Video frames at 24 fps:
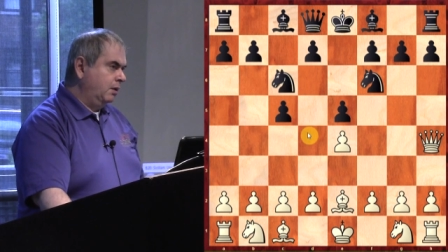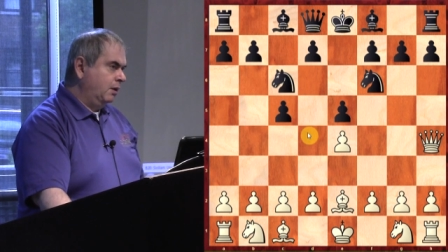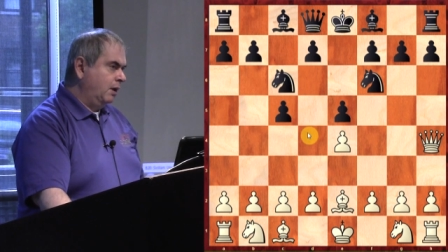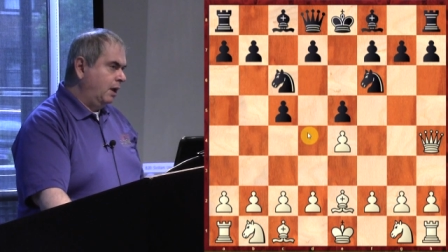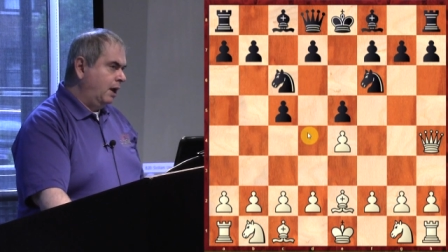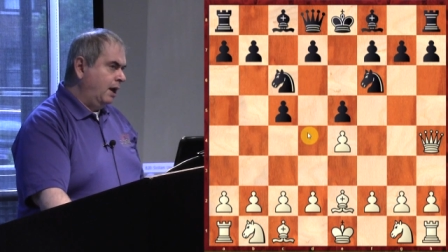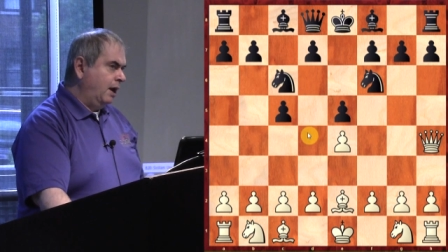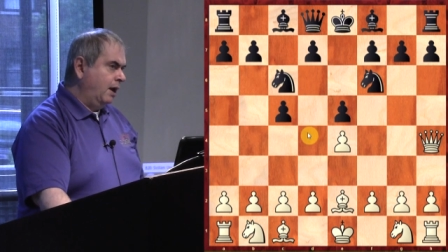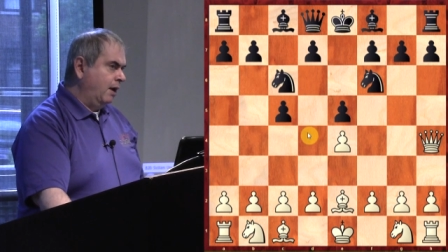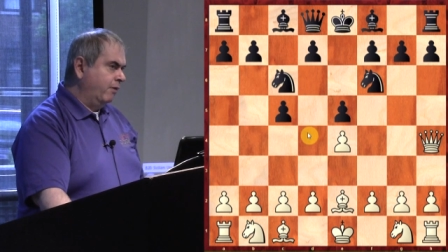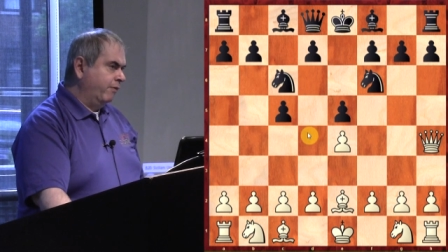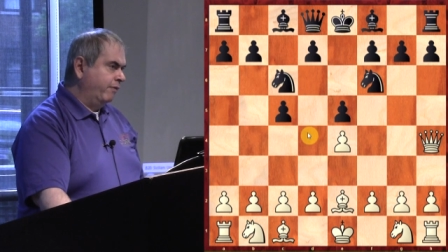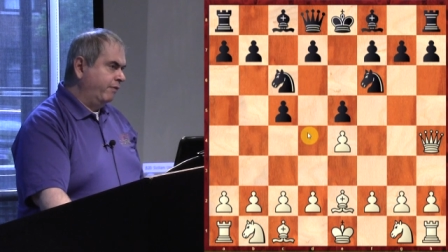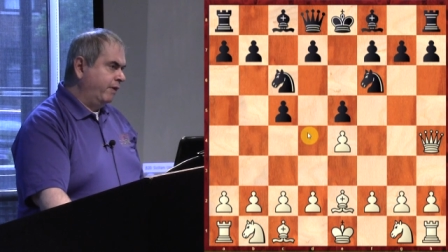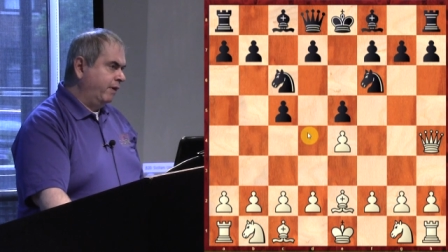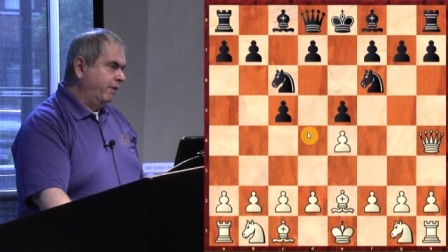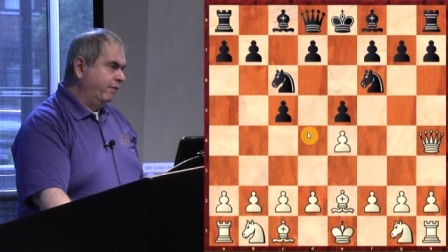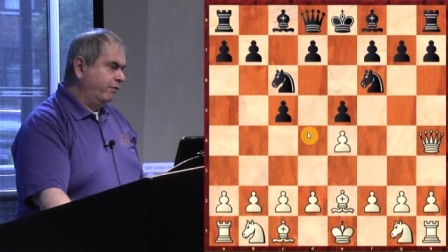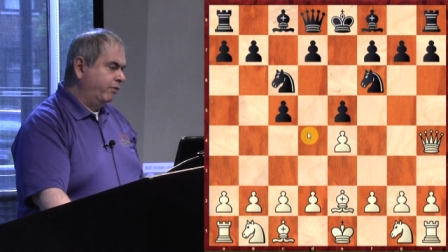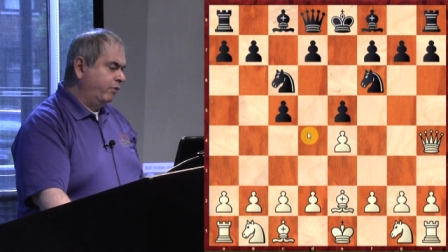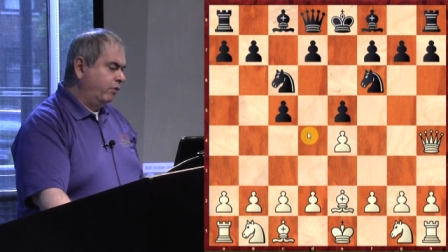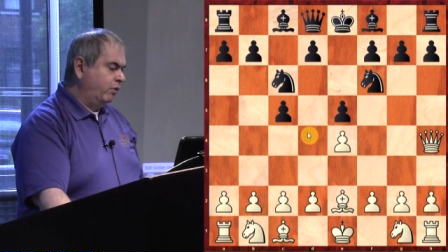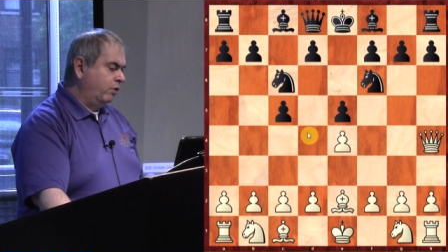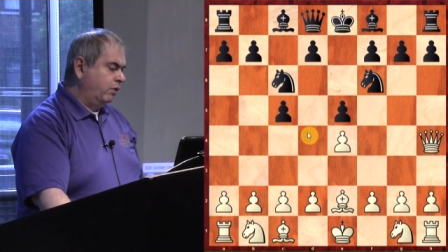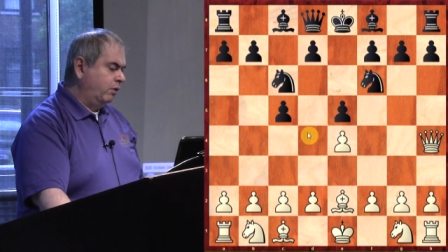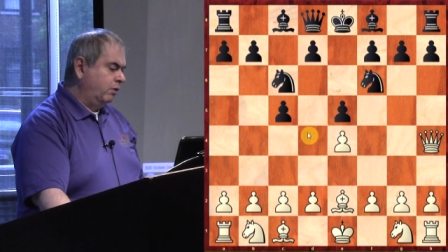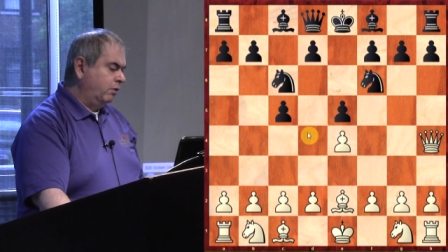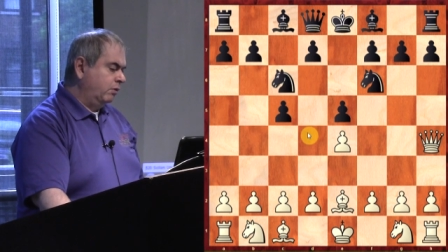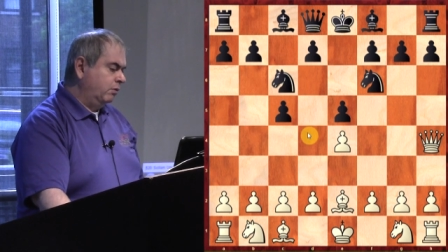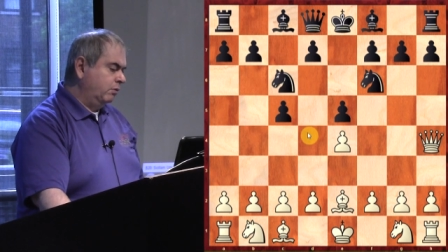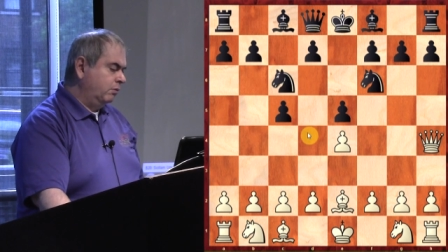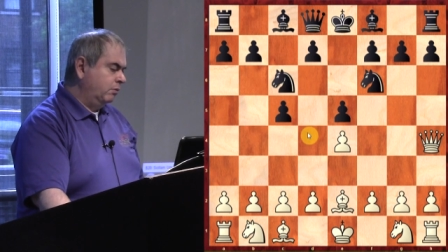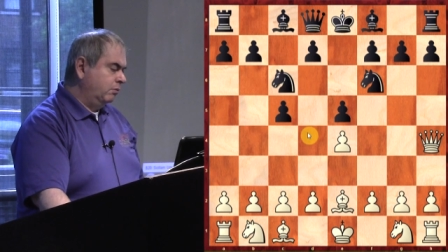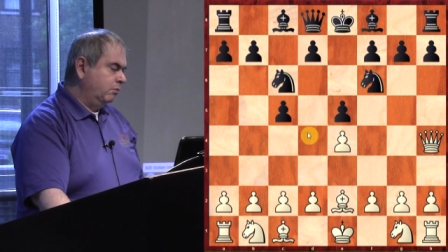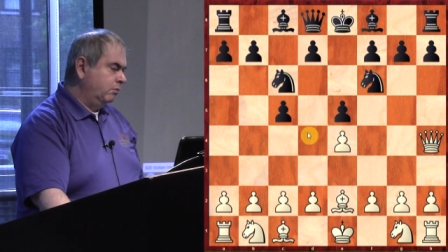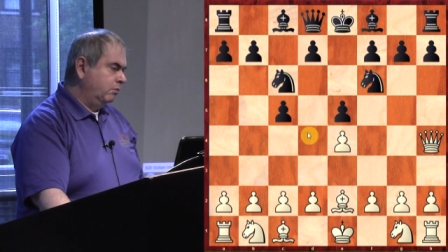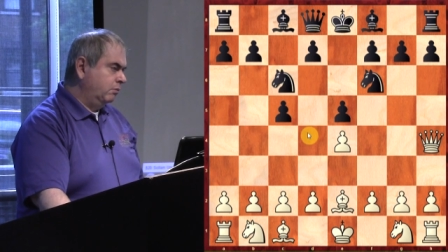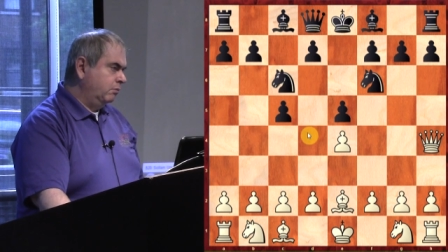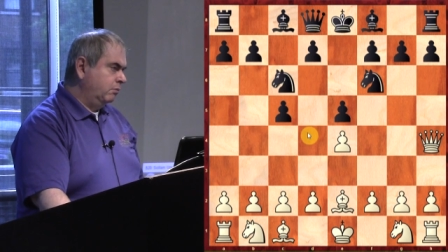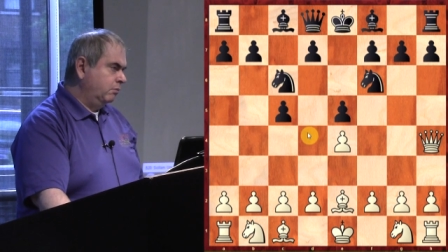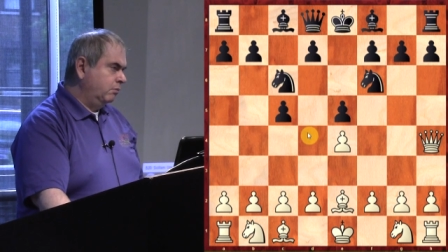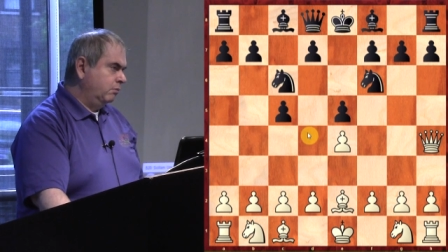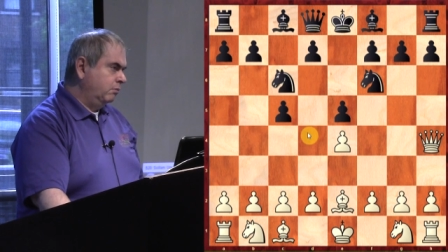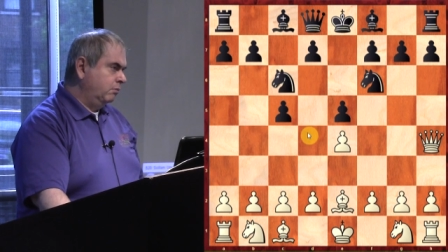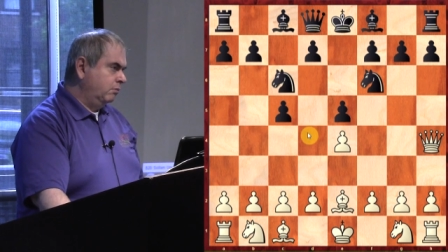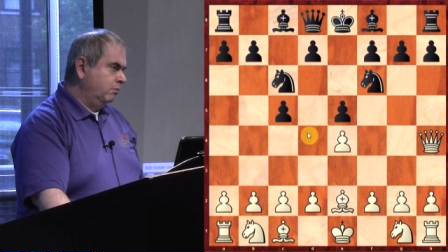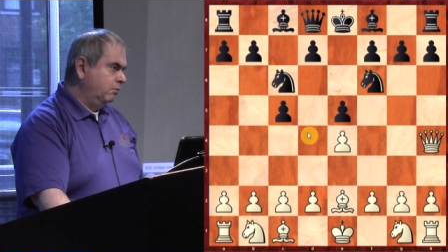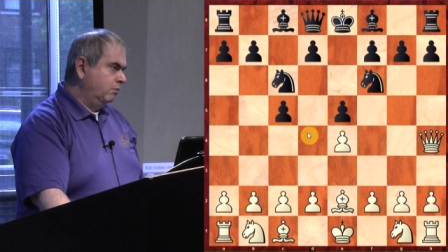a lot of fun for
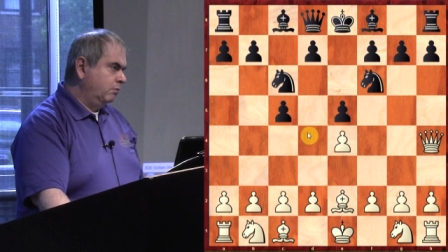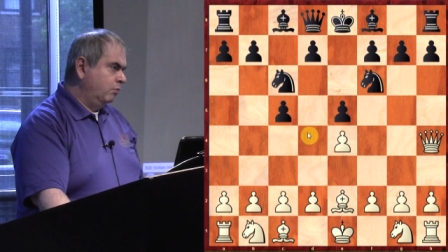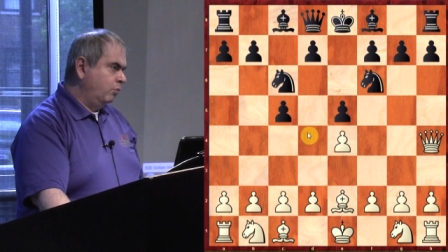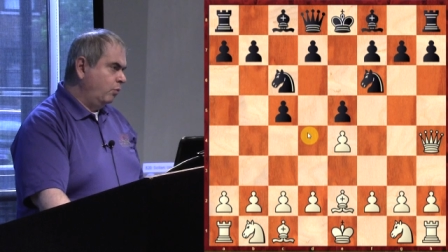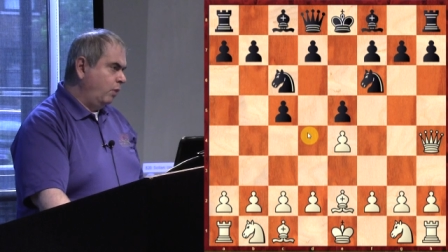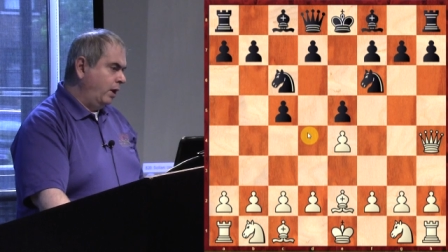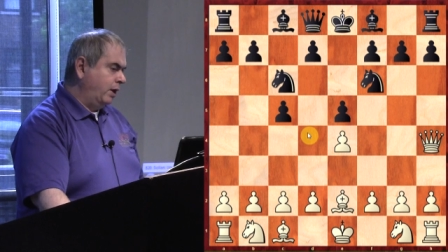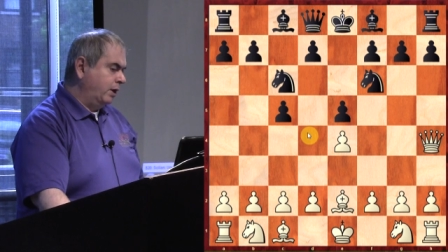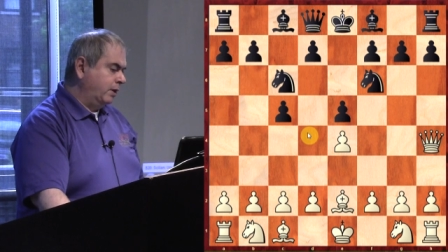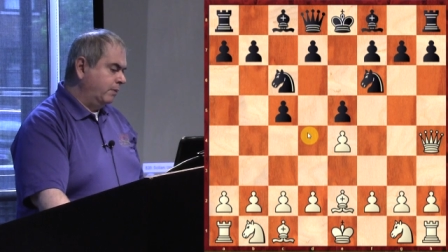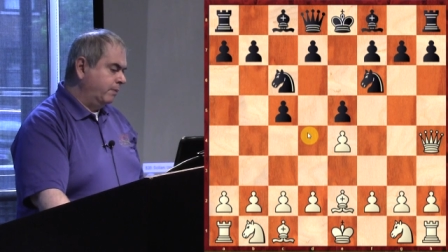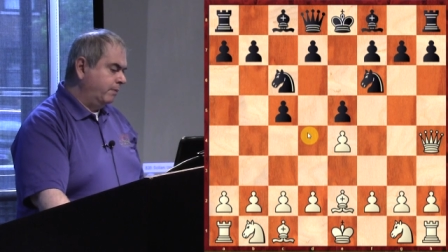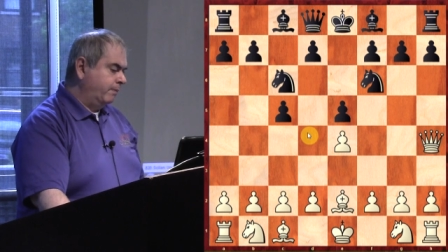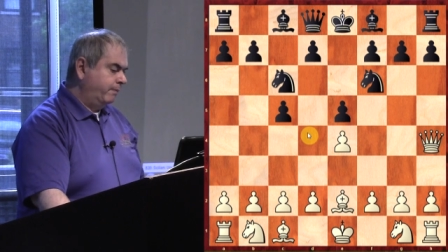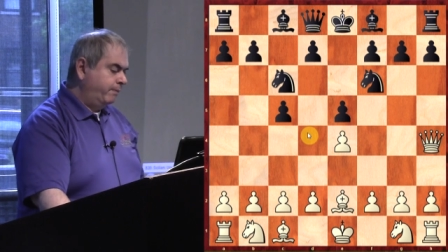white.